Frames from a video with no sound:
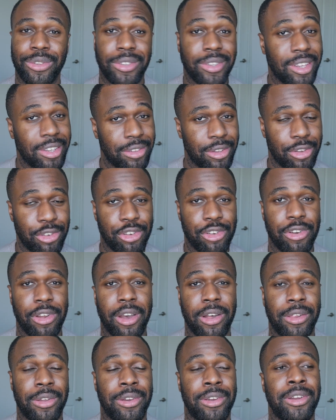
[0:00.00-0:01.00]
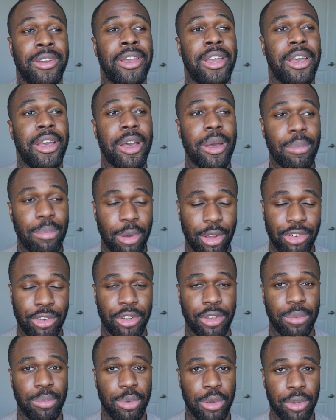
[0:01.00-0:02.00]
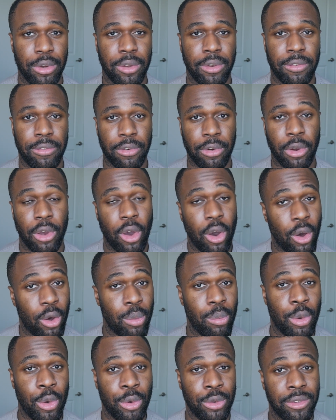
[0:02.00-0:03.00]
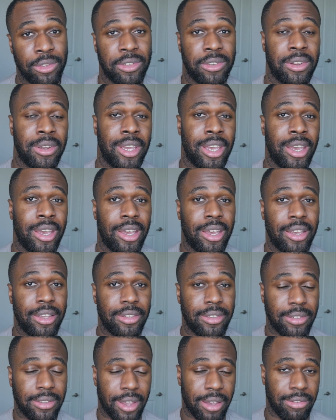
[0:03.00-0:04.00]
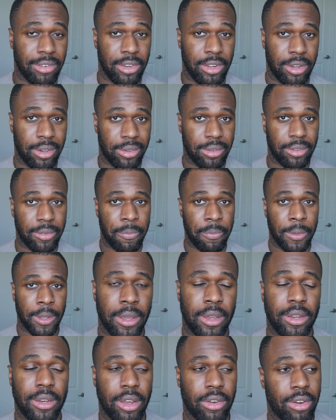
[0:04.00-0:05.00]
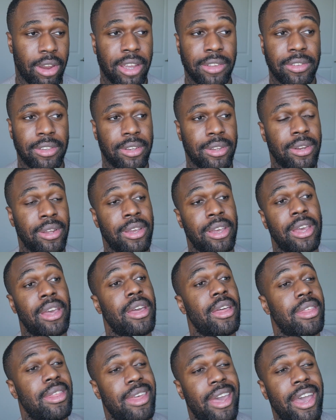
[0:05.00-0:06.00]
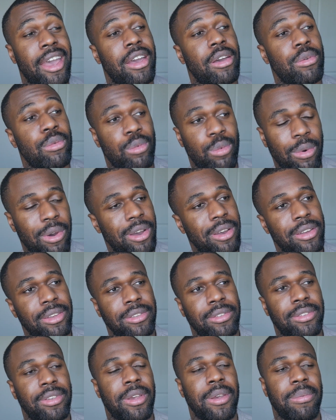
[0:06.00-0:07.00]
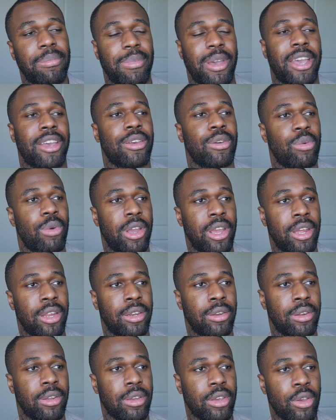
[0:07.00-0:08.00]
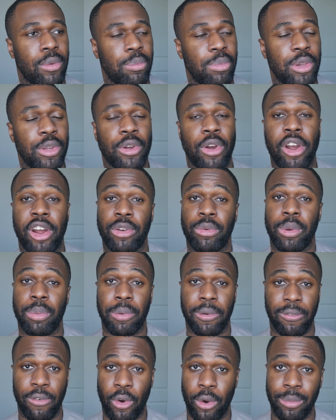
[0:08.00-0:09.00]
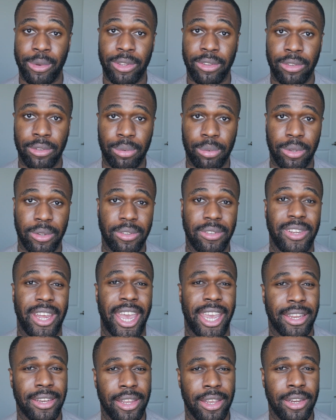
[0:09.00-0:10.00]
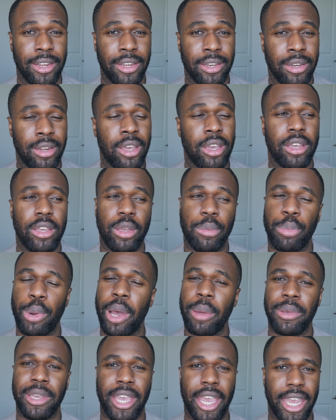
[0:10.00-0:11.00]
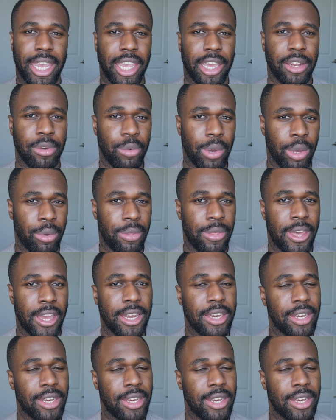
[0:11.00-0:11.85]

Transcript: six hundred dollar budget computer for almost seven years. Now granted, that was back when computer hardware performance was stagnating. You probably can't get away with that